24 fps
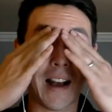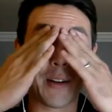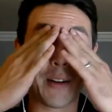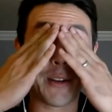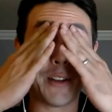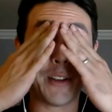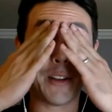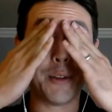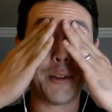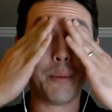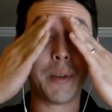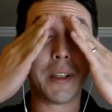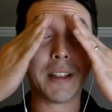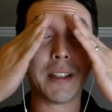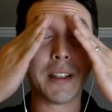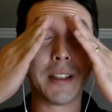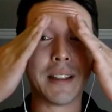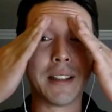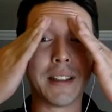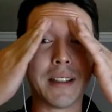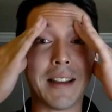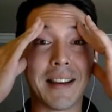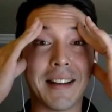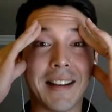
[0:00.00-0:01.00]
how can you
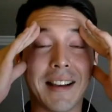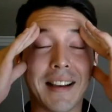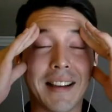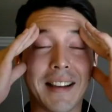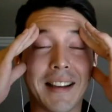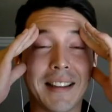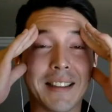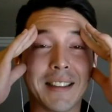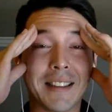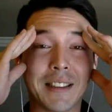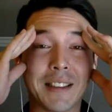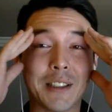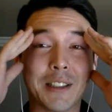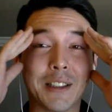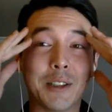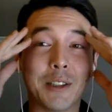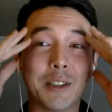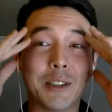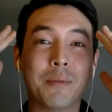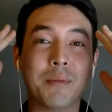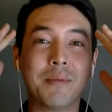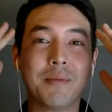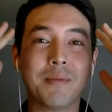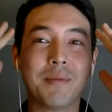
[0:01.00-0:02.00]
be in debt and
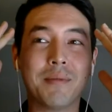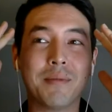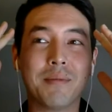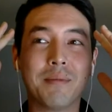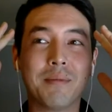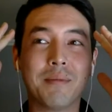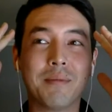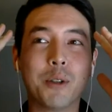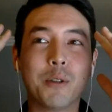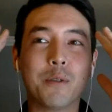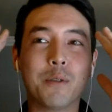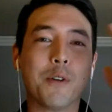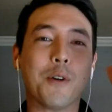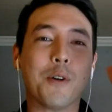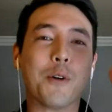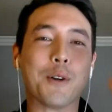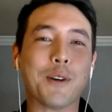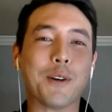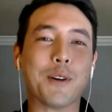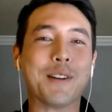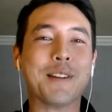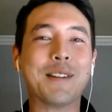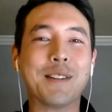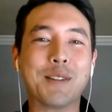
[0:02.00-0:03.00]
still move
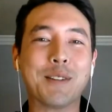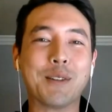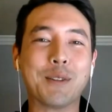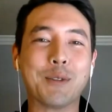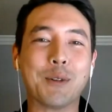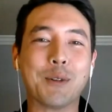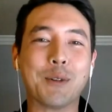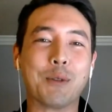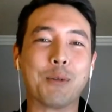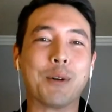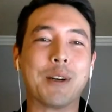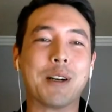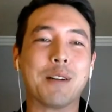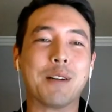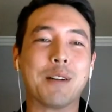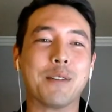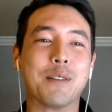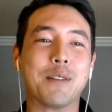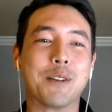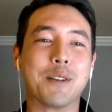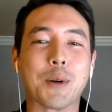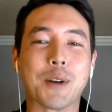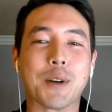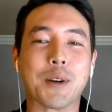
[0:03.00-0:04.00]
forward with
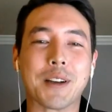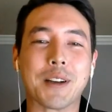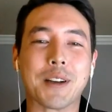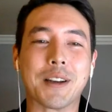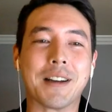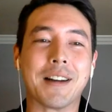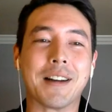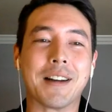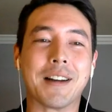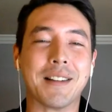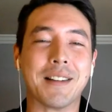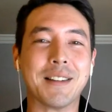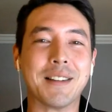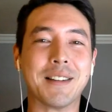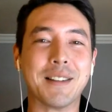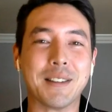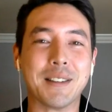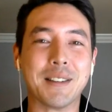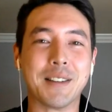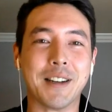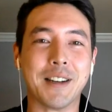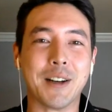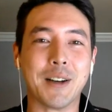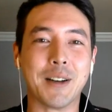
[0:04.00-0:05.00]
whatever you're working on,
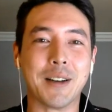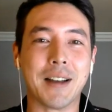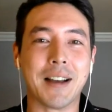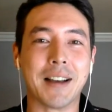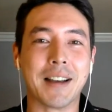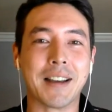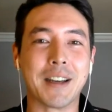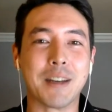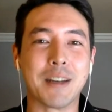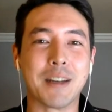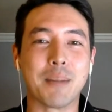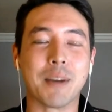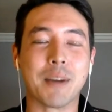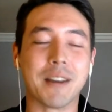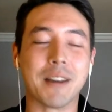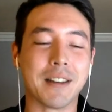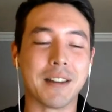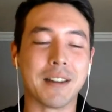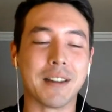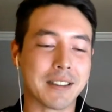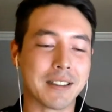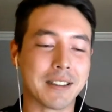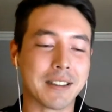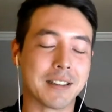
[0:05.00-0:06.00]
you know, and not getting
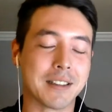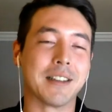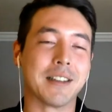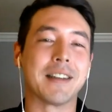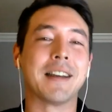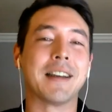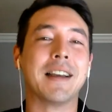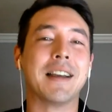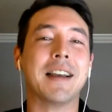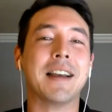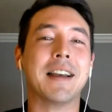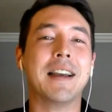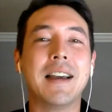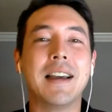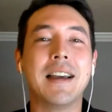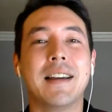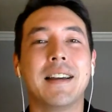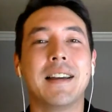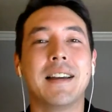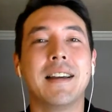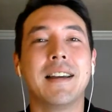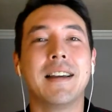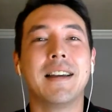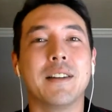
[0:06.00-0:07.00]
paid? Because it's like,
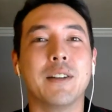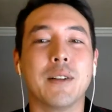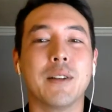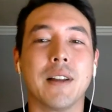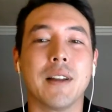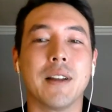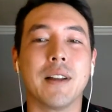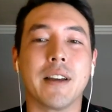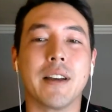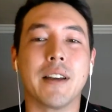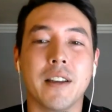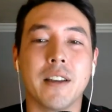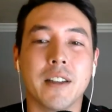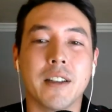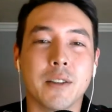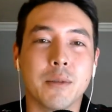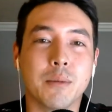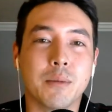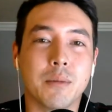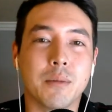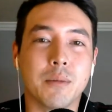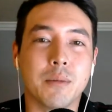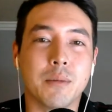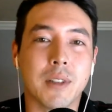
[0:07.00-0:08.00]
you
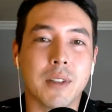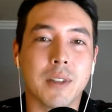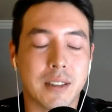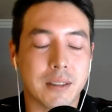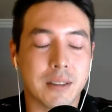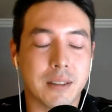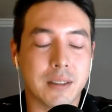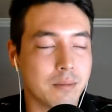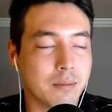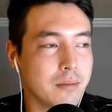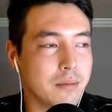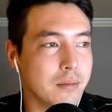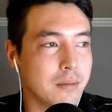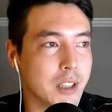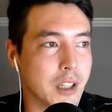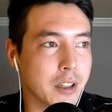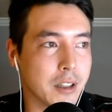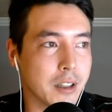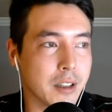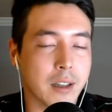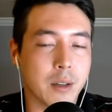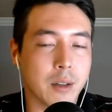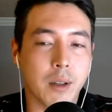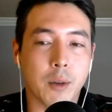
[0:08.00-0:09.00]
know,
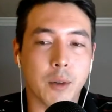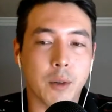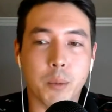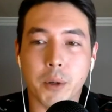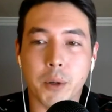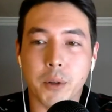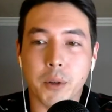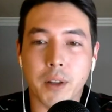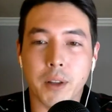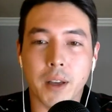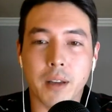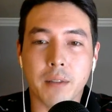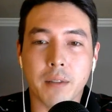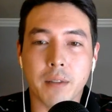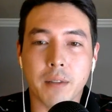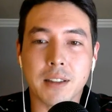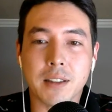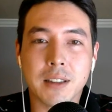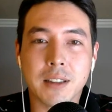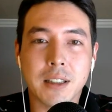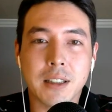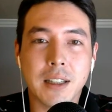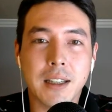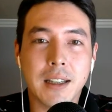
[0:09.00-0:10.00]
Jared and I, like, we both have
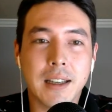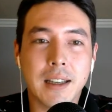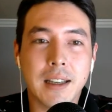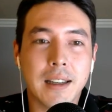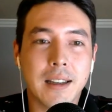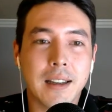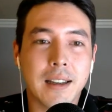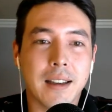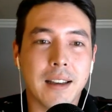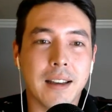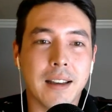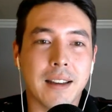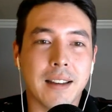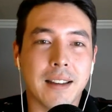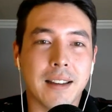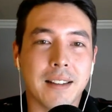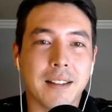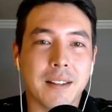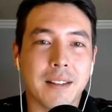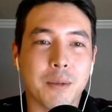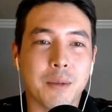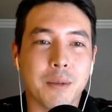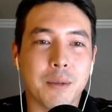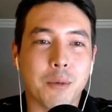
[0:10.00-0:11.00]
kids
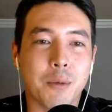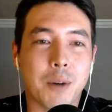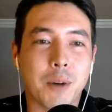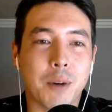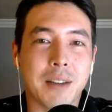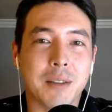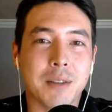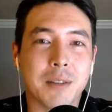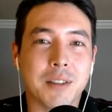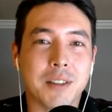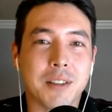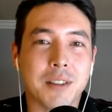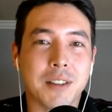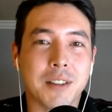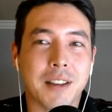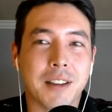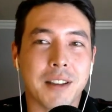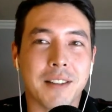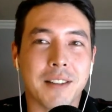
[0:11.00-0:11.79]
and wives